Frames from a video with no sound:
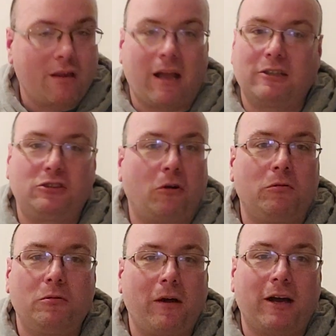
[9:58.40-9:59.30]
That's the
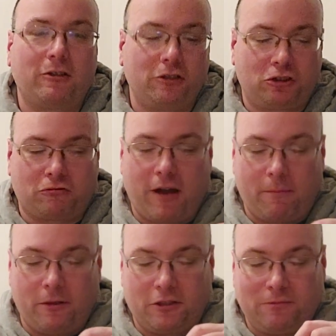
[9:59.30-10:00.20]
only way I could
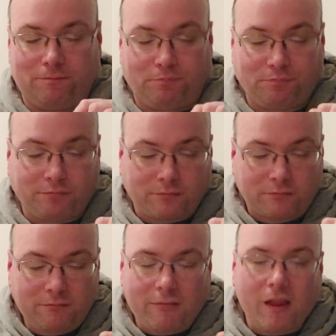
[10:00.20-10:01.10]
describe this.
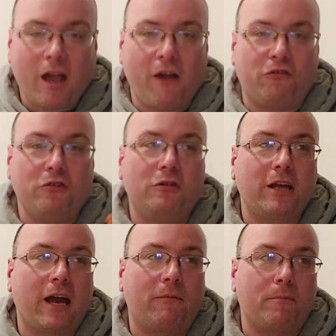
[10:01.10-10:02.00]
If you could
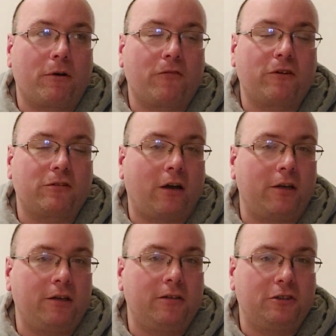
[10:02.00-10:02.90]
have a perfect
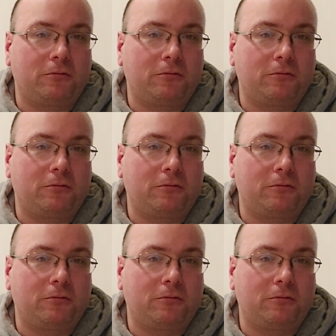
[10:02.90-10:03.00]
onion